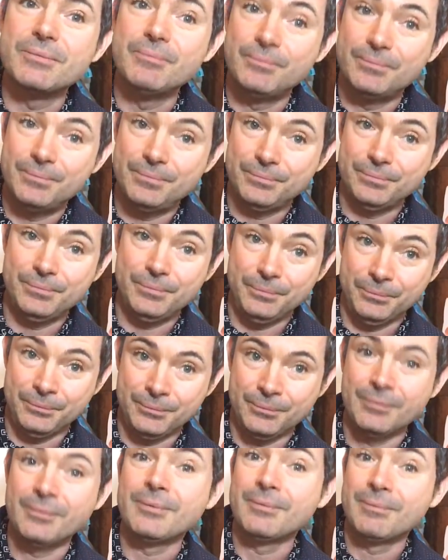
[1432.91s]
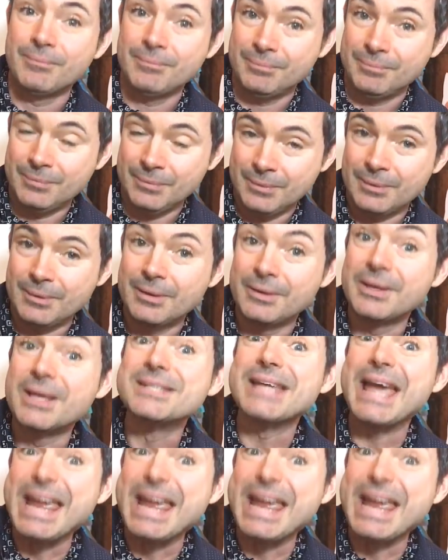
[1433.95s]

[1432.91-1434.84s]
There's